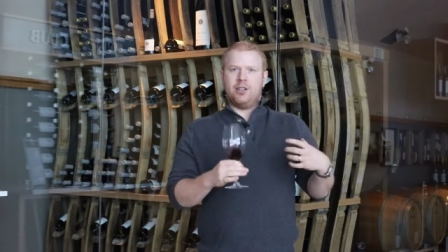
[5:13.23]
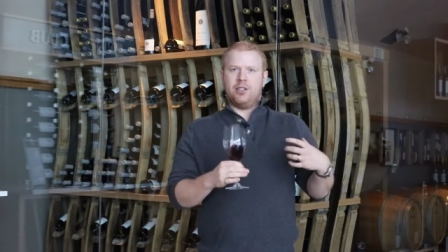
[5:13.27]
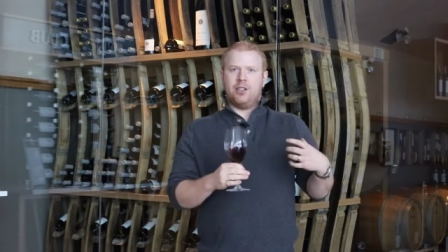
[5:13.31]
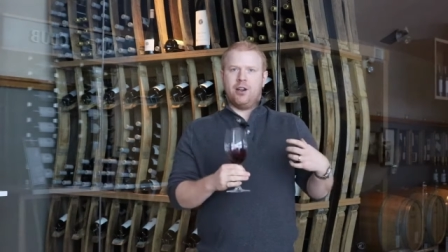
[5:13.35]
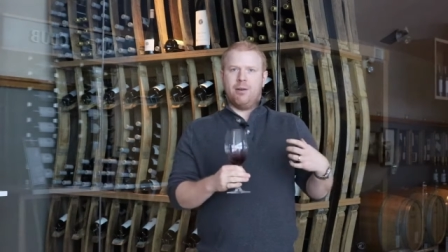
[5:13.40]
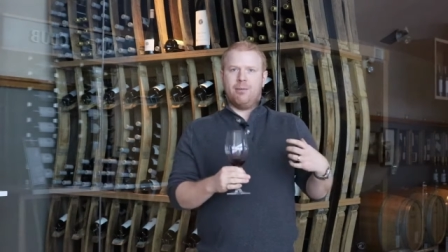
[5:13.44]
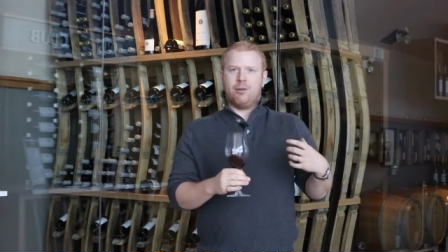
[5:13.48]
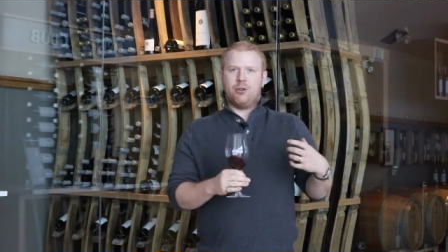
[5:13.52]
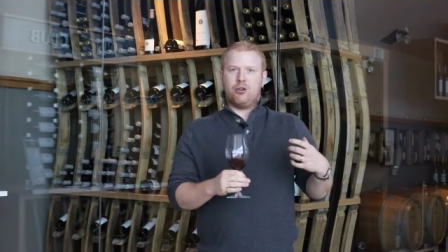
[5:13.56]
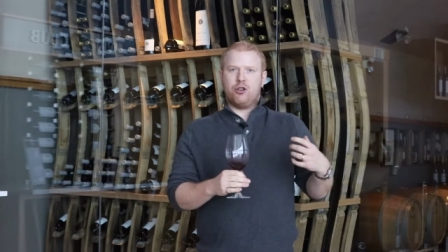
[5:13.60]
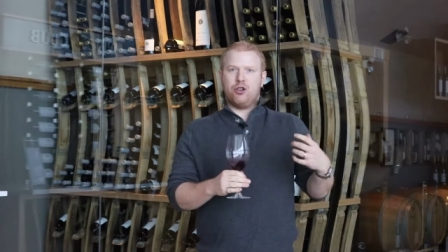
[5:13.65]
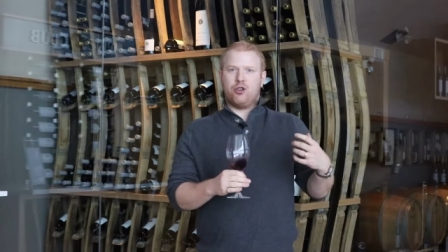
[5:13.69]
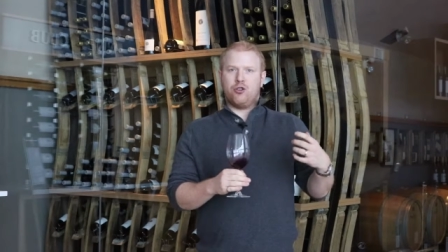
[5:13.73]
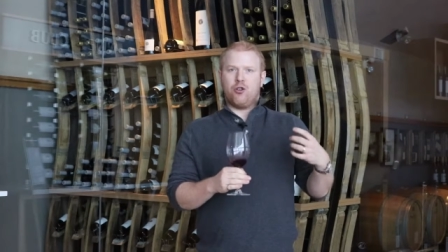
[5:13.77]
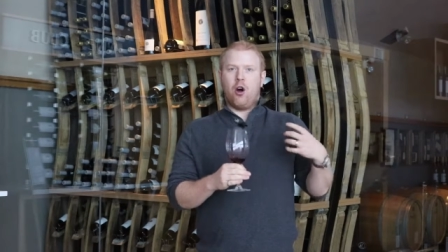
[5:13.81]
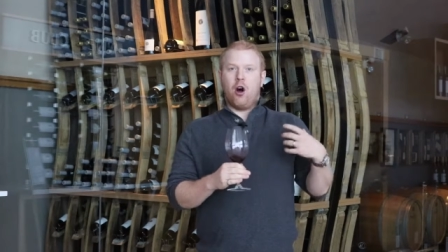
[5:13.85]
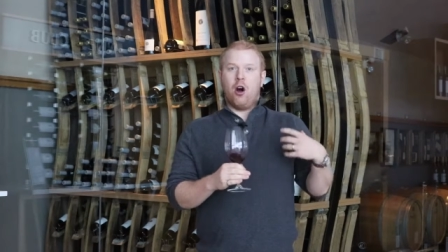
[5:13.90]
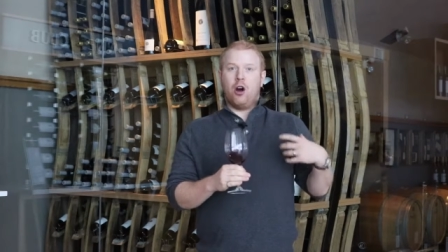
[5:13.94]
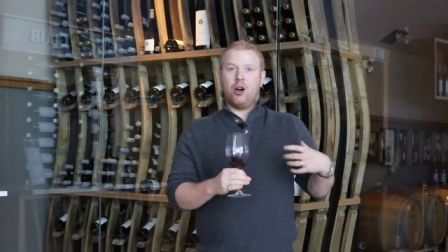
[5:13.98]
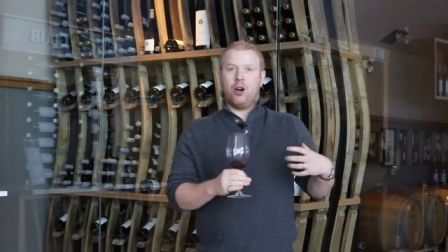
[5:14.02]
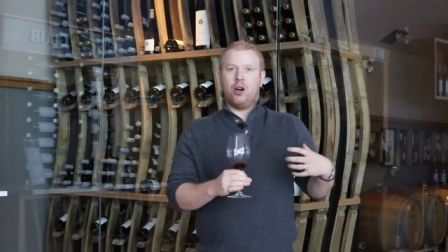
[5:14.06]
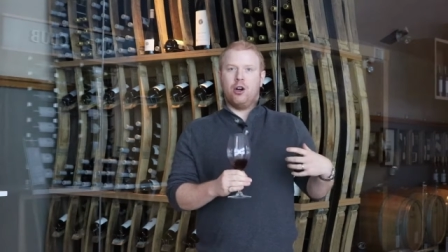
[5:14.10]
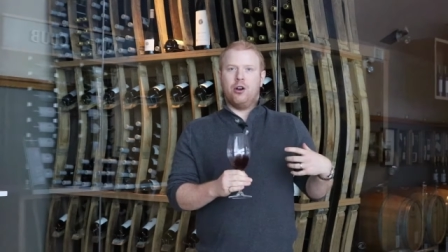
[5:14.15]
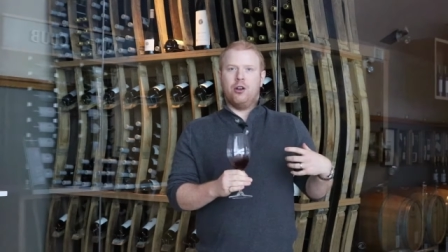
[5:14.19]
that's almost
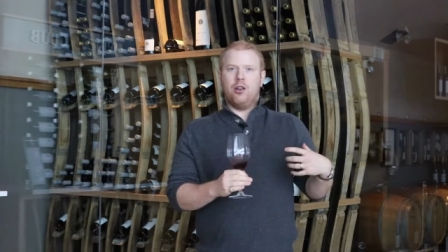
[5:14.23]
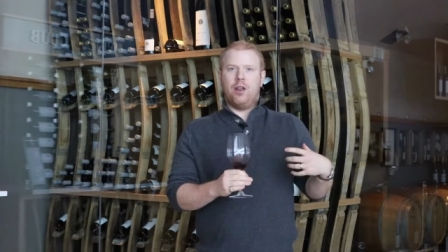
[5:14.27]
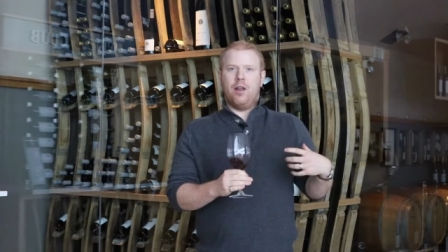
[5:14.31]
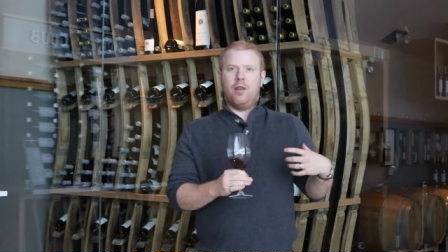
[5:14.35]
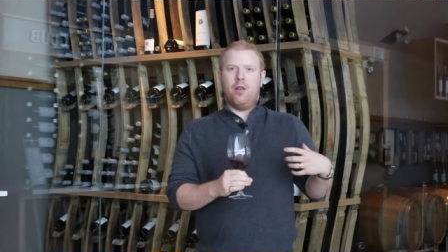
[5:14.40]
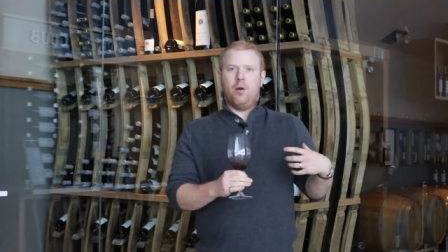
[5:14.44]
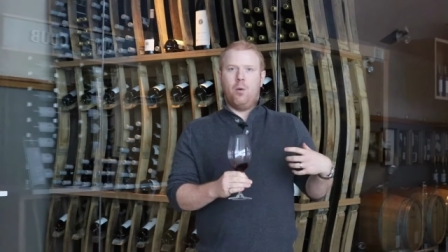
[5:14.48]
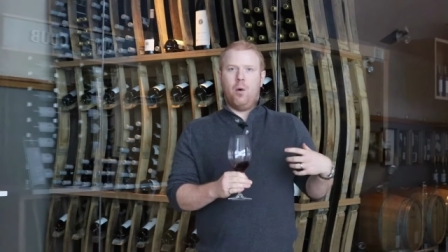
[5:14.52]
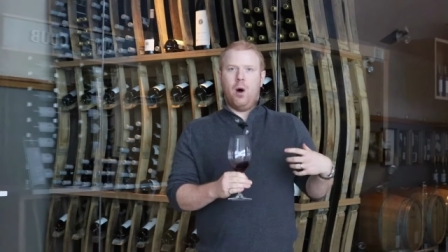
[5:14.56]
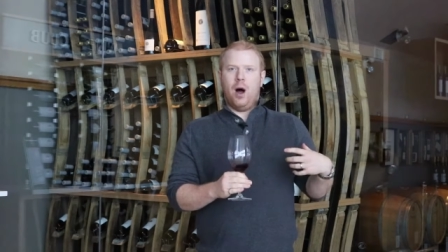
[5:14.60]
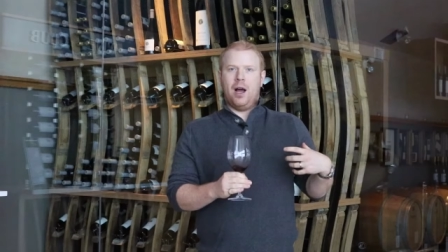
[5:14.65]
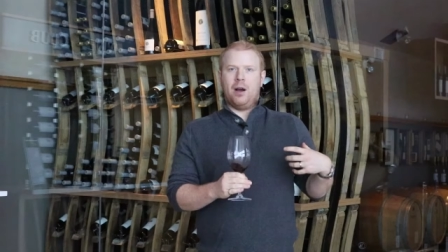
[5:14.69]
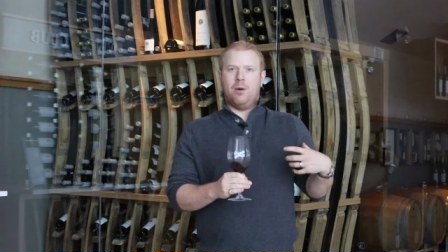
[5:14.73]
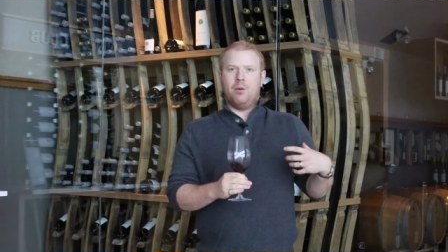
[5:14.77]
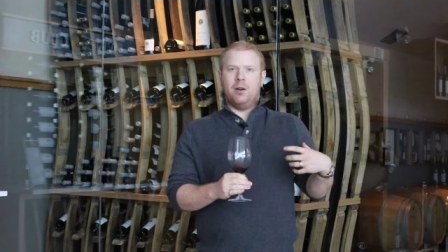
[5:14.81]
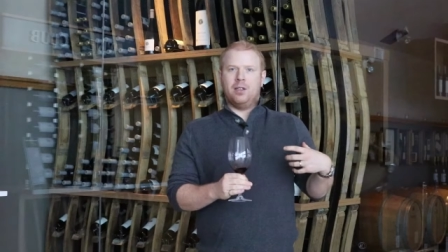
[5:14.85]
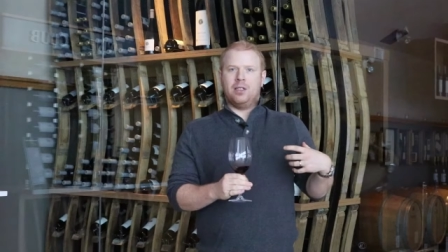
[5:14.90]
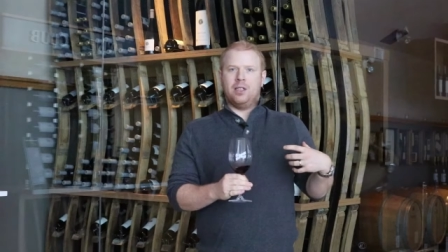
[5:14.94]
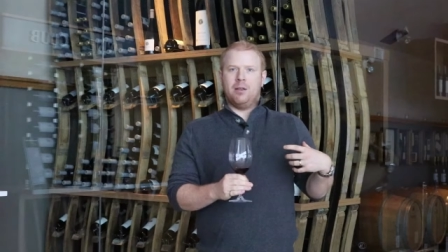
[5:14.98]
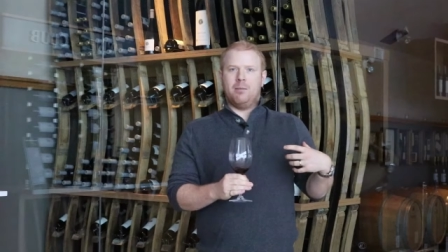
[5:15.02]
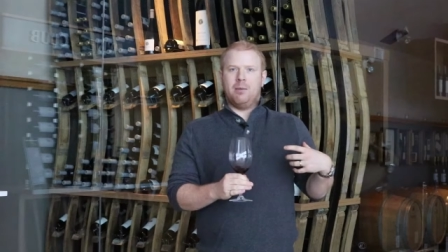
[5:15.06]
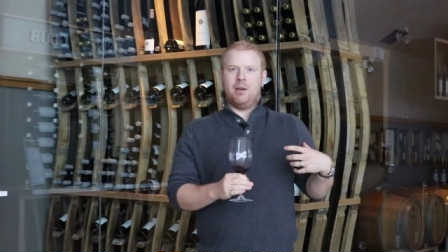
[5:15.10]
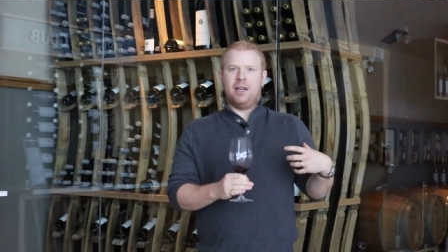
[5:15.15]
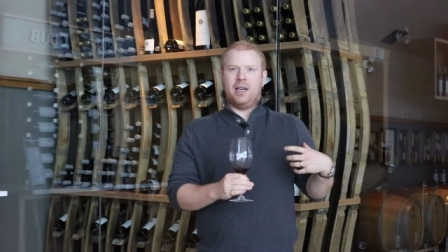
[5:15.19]
stronger than the wine
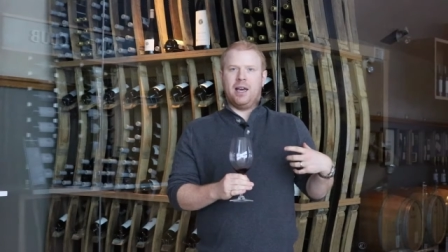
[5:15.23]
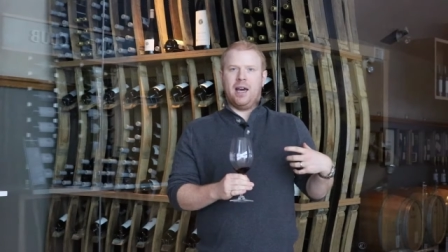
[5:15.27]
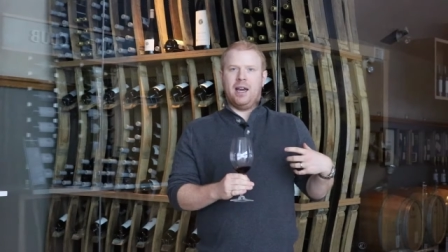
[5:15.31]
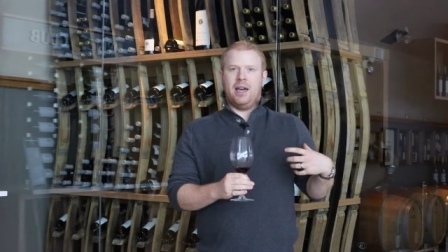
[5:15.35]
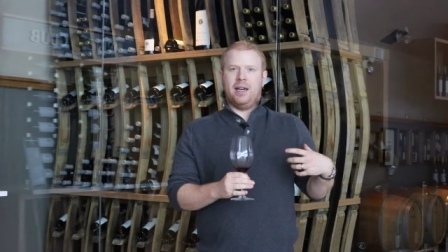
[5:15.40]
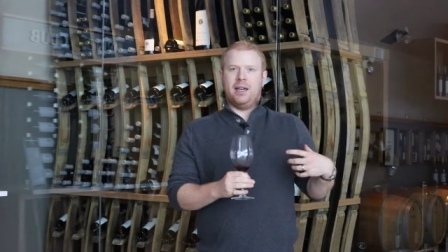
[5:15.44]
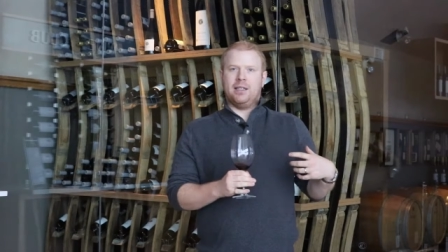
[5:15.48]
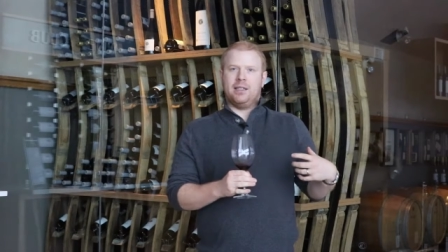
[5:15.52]
was at the beginning.